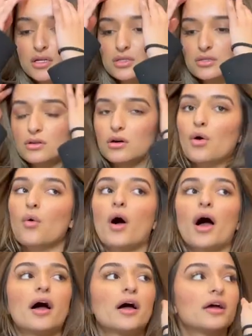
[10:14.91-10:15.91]
So
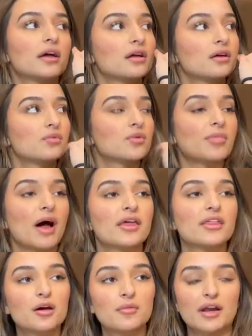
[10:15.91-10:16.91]
I would buy
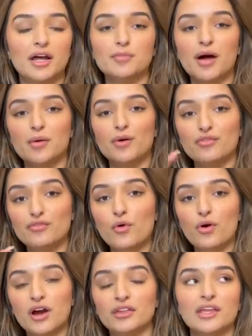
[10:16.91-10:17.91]
them and I buy about
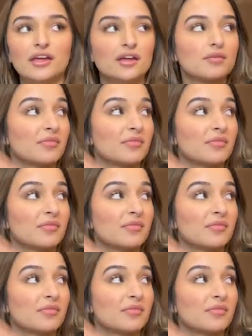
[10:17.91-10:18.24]
four and they,